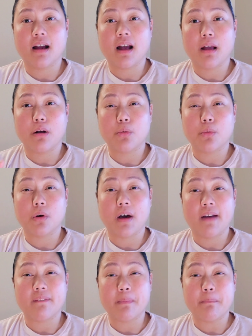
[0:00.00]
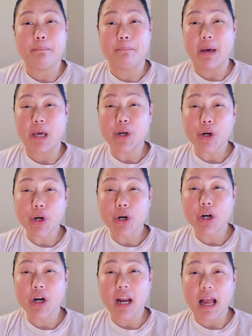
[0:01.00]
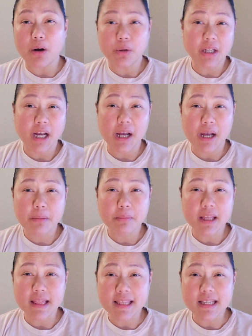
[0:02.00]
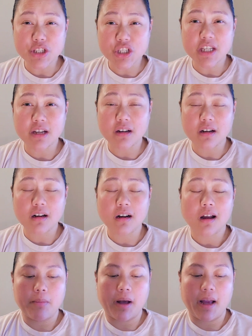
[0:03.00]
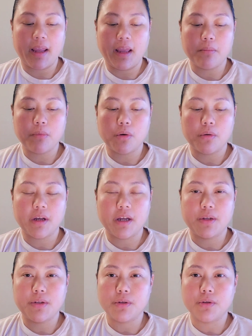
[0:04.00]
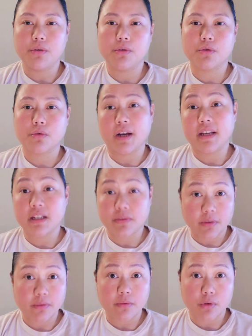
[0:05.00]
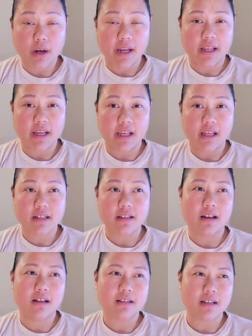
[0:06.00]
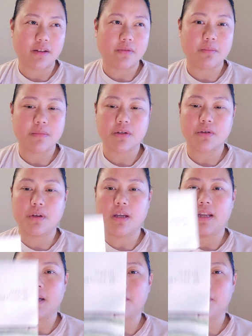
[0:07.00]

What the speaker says: I will have a better outcome this year. I am going to try different varieties aside from zucchini.